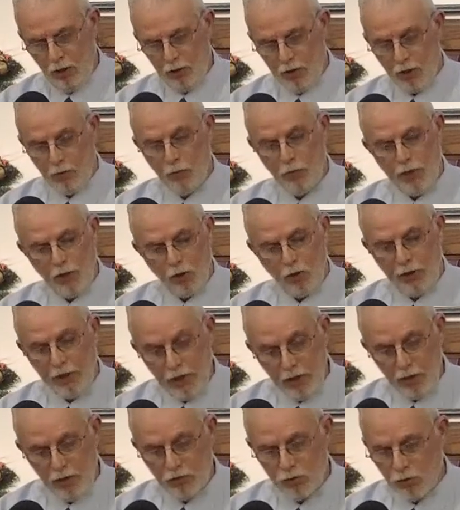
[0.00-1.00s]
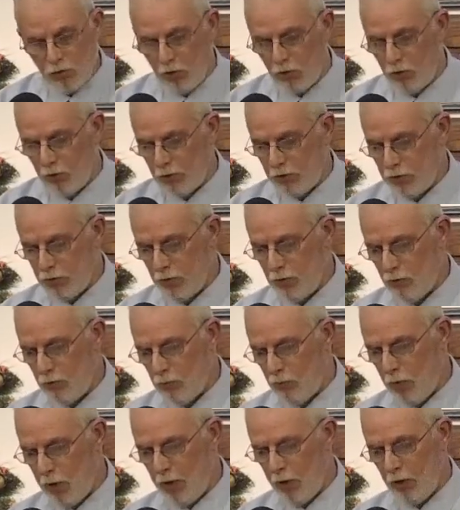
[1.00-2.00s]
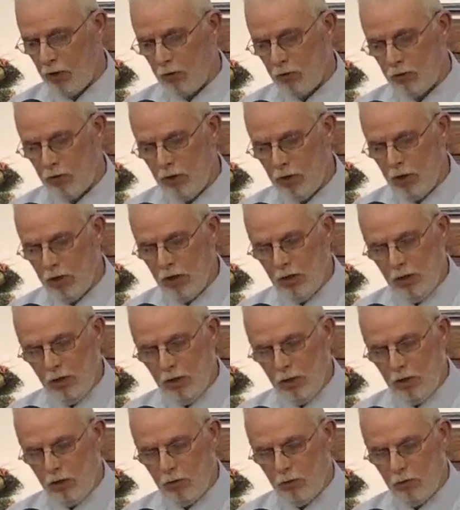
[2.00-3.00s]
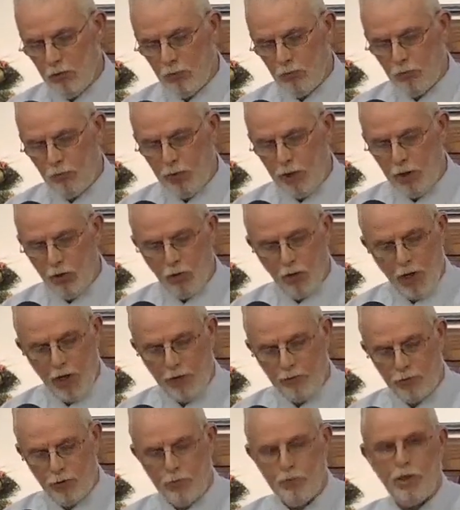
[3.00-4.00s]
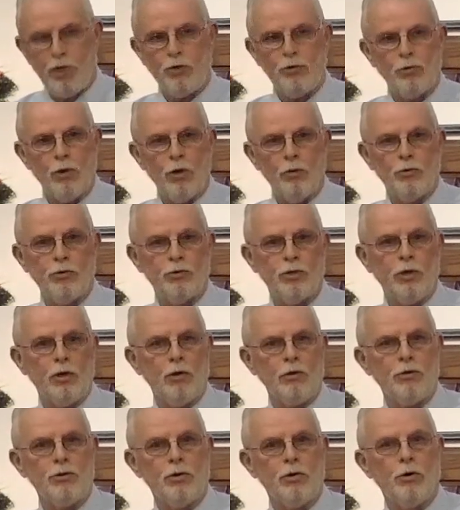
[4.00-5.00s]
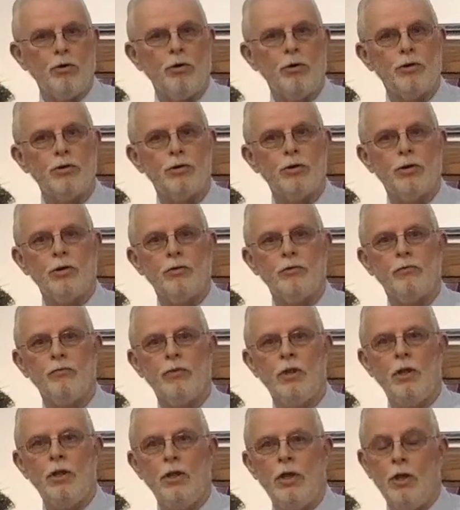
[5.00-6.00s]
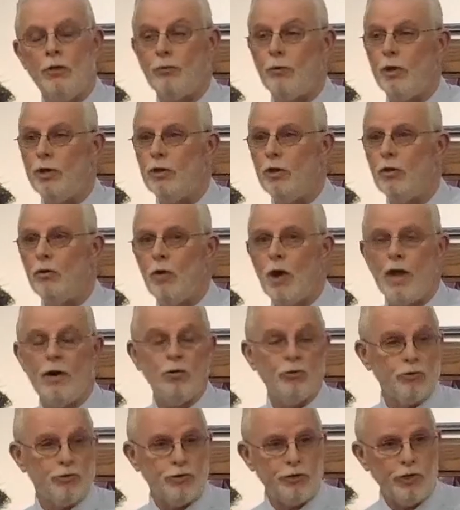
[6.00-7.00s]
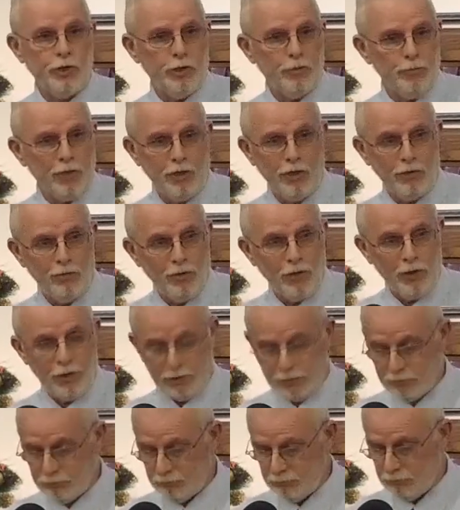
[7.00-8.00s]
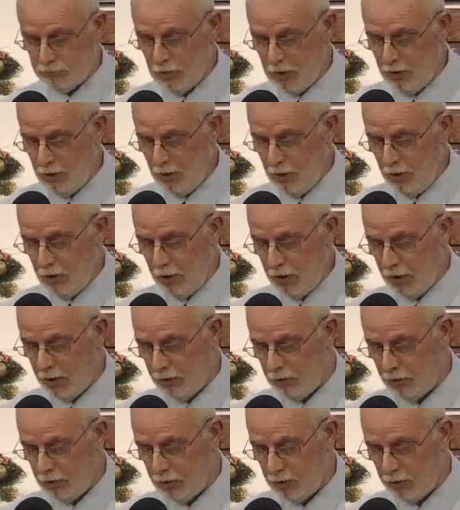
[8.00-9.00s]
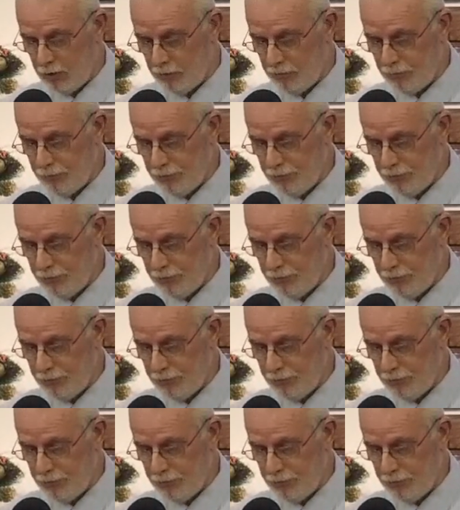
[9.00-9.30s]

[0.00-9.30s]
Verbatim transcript: that we are in a church where we don't have too many troubles in our church. And, if we do, I don't see them anyway. And uh,